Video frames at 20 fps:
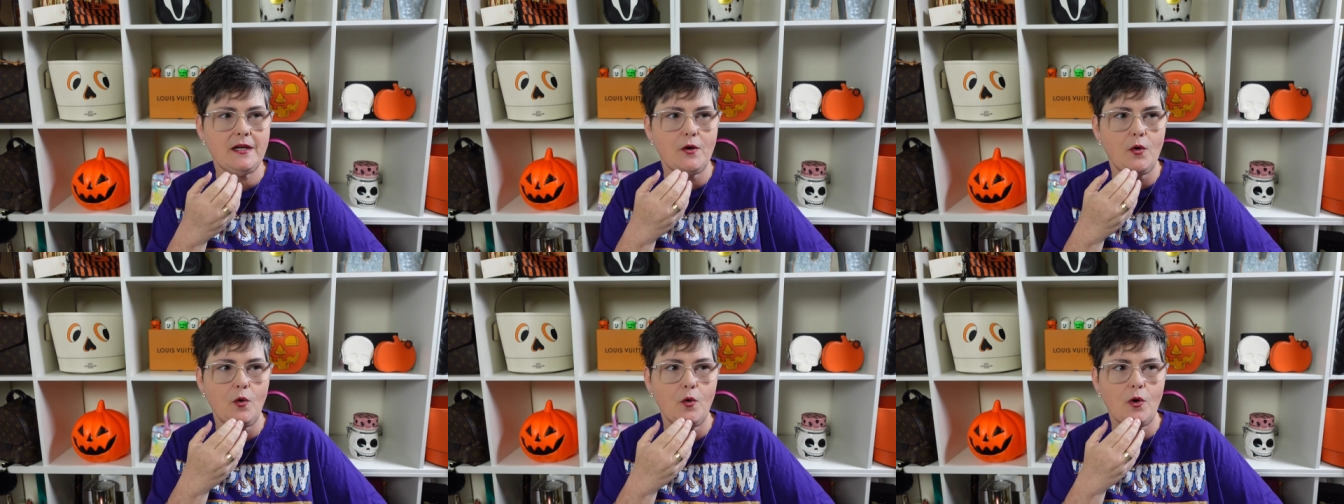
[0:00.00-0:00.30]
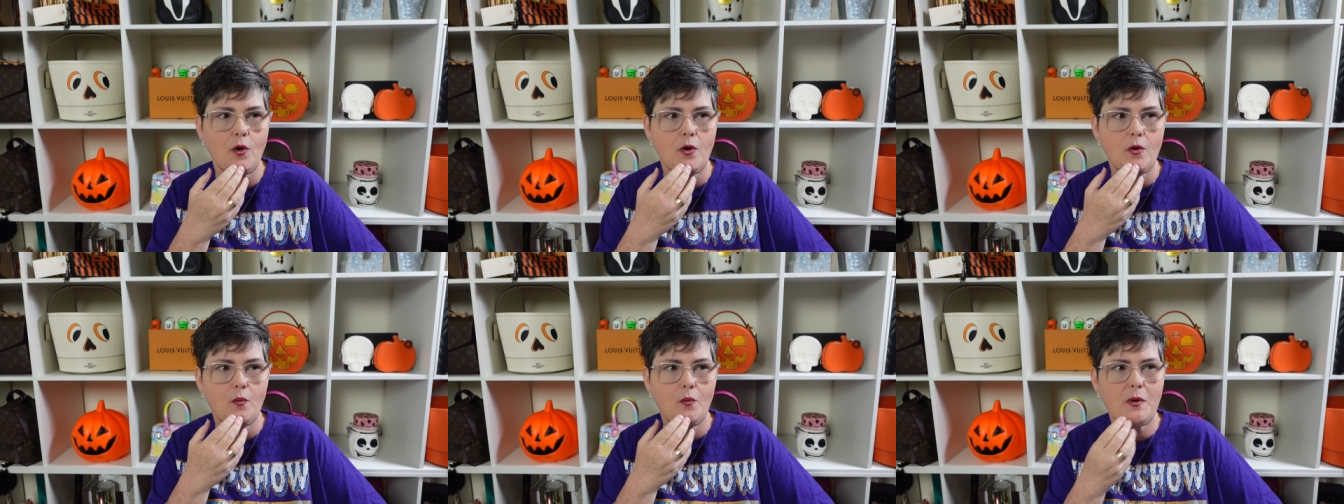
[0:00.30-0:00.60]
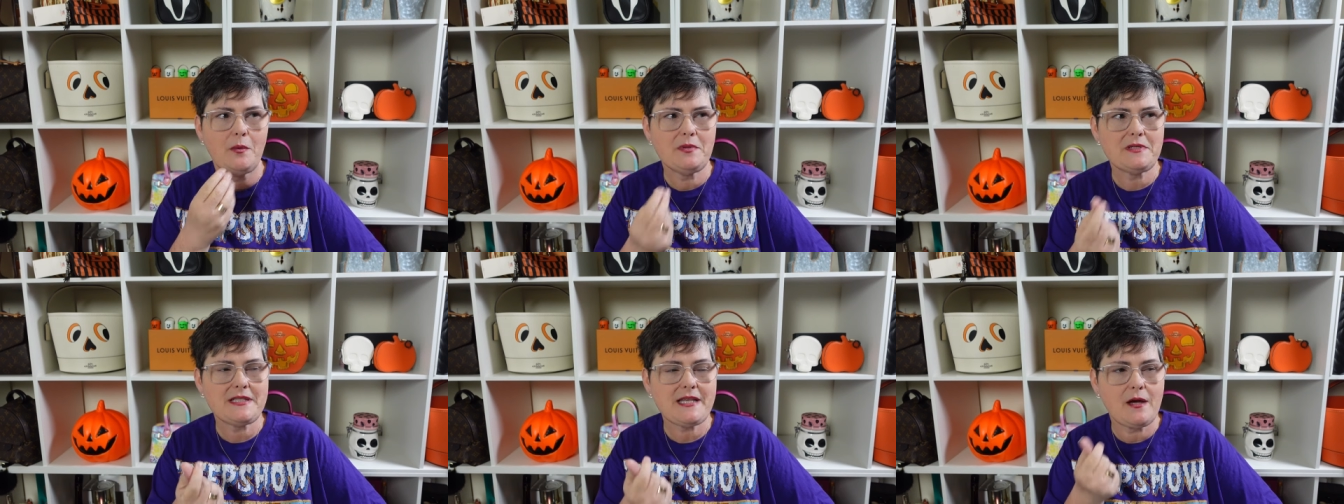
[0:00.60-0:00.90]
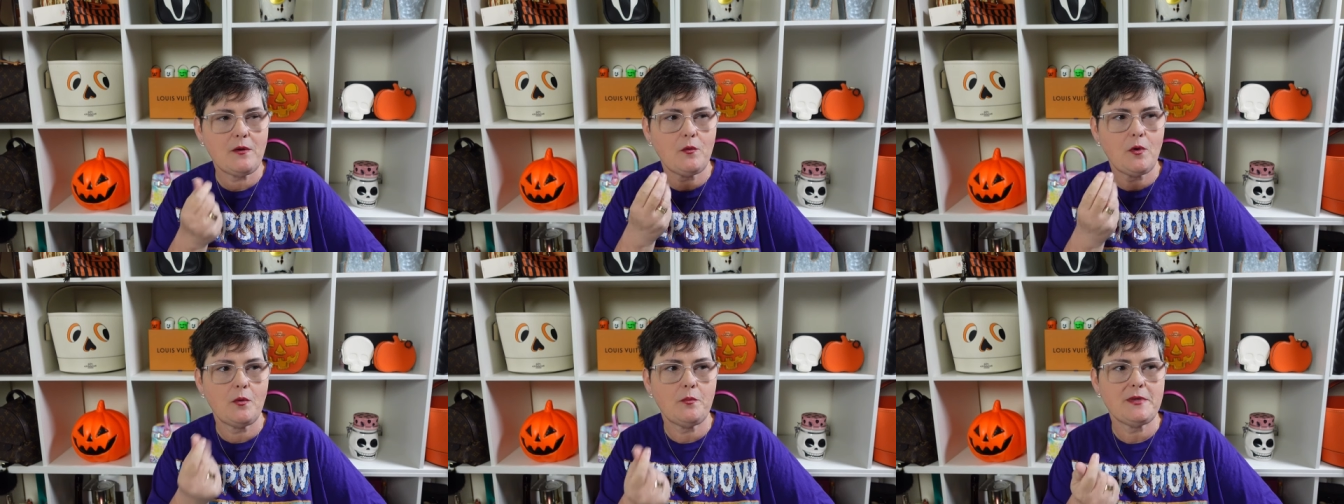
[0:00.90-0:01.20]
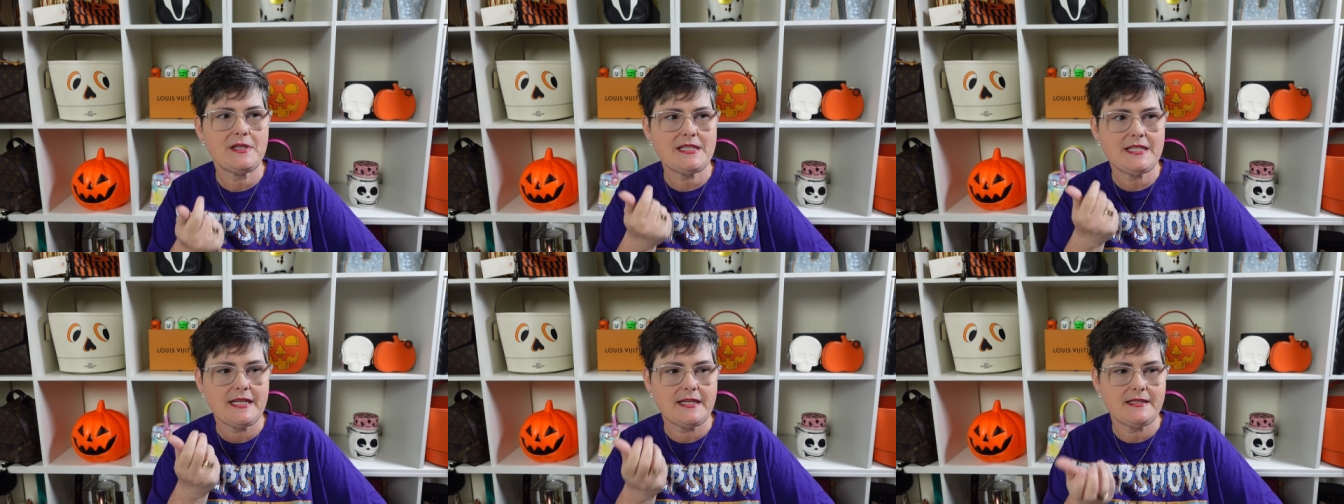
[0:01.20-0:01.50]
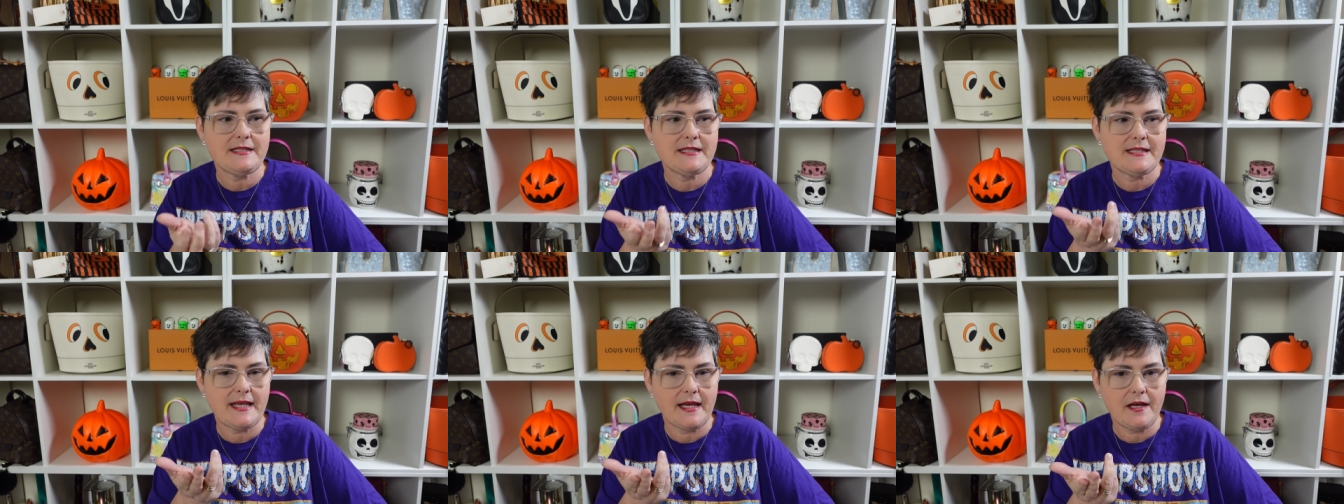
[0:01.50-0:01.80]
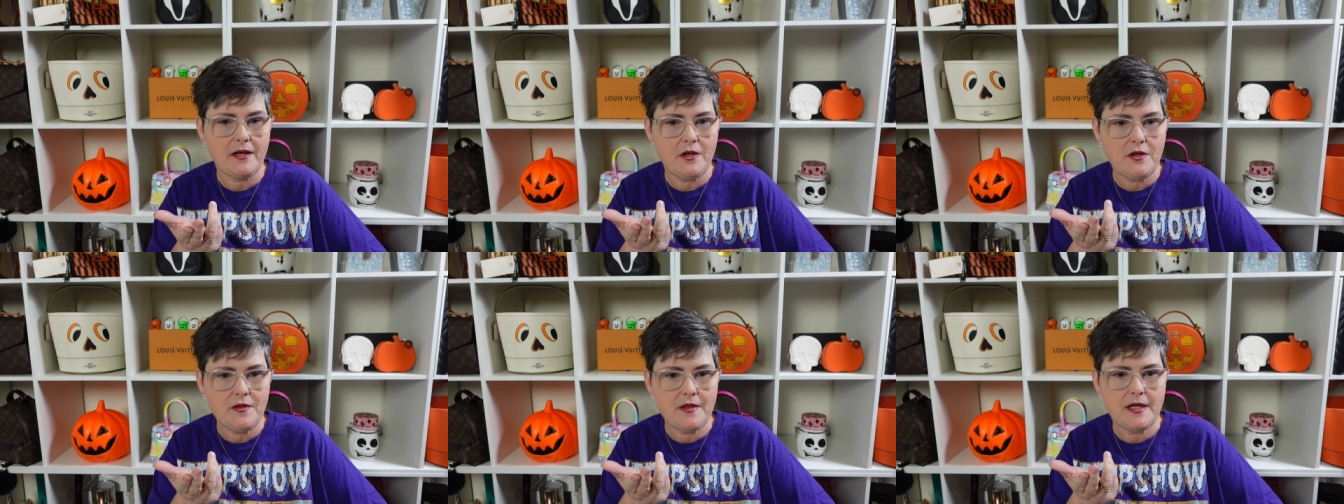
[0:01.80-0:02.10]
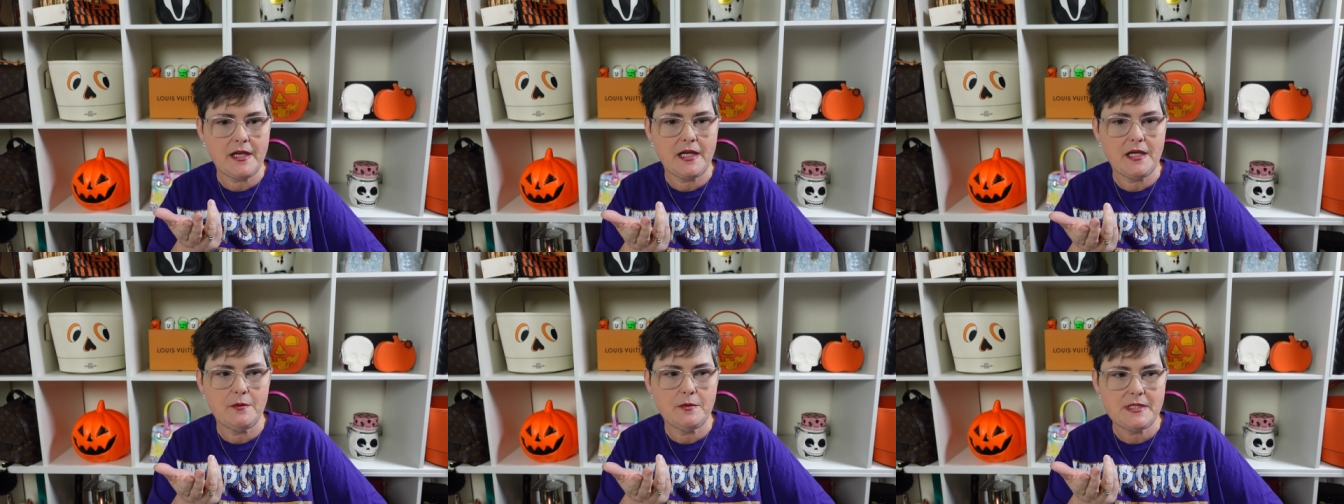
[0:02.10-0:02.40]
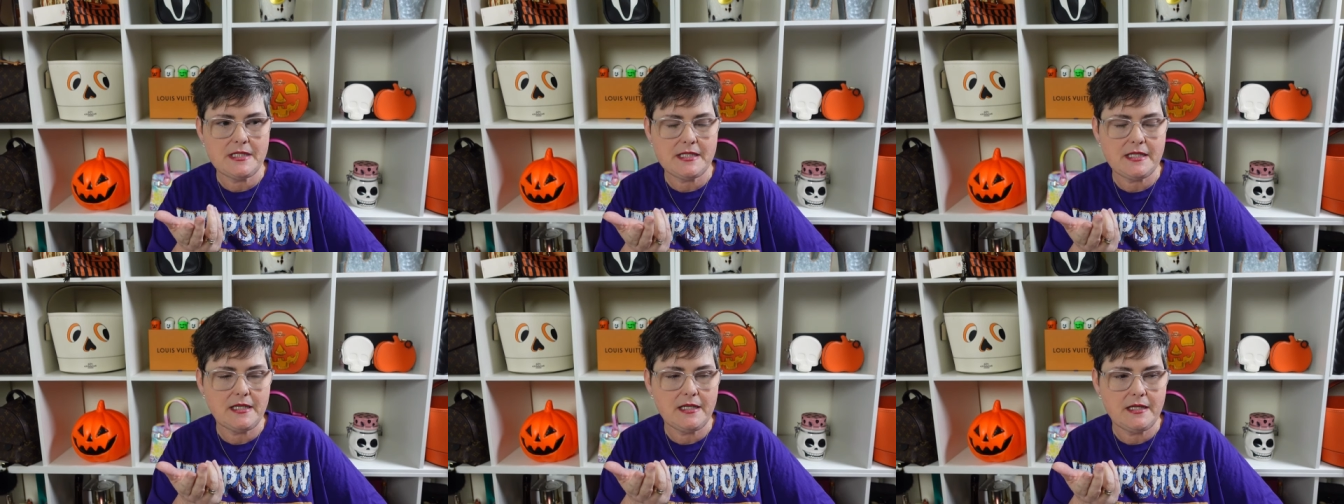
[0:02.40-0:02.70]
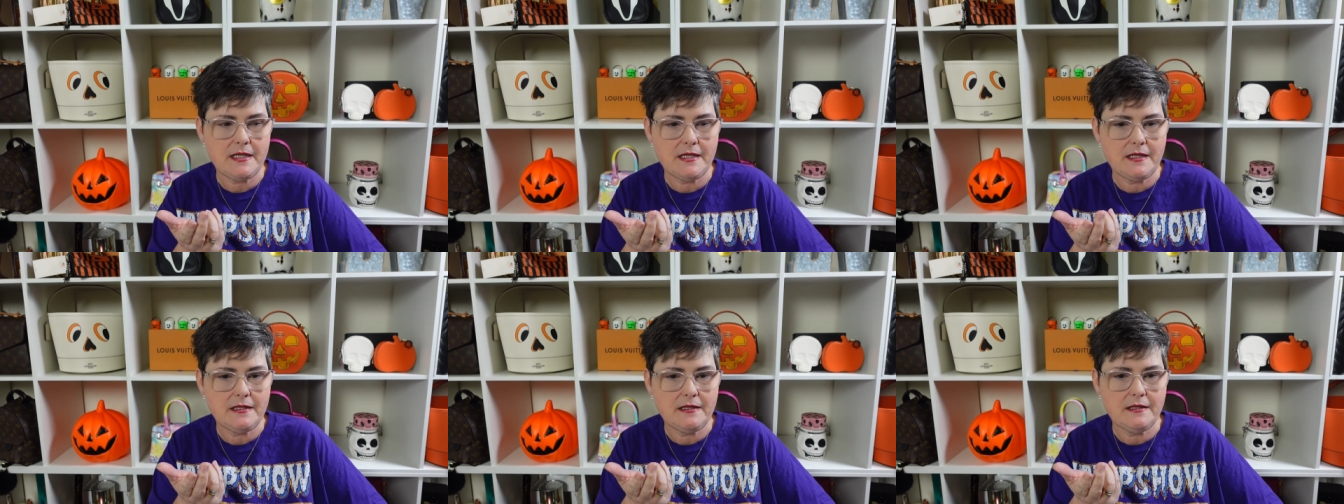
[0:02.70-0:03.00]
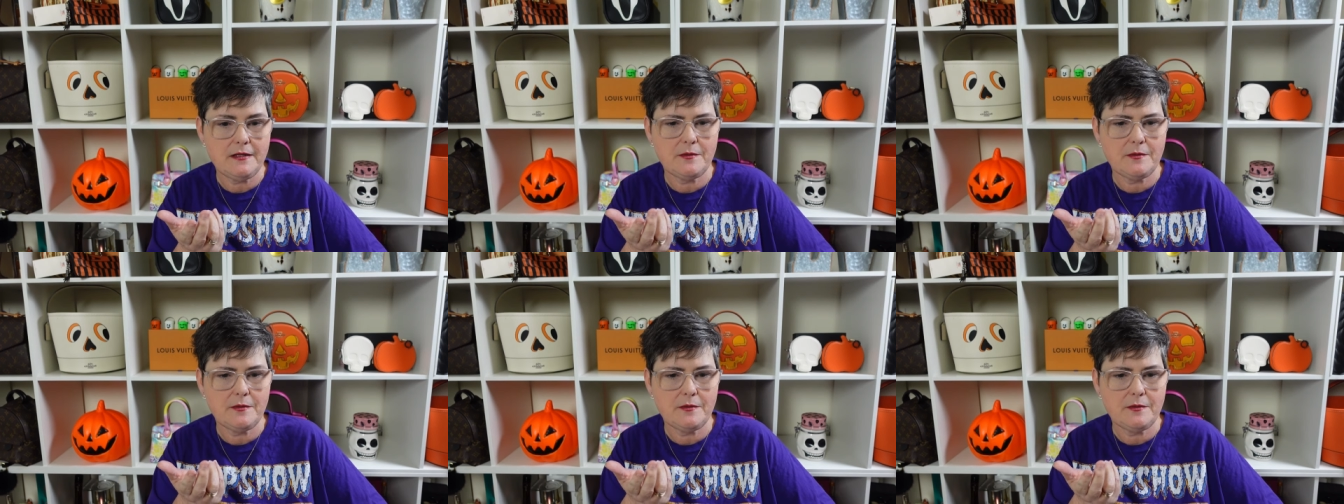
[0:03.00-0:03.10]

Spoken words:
or what was that one with Denzel that he was in?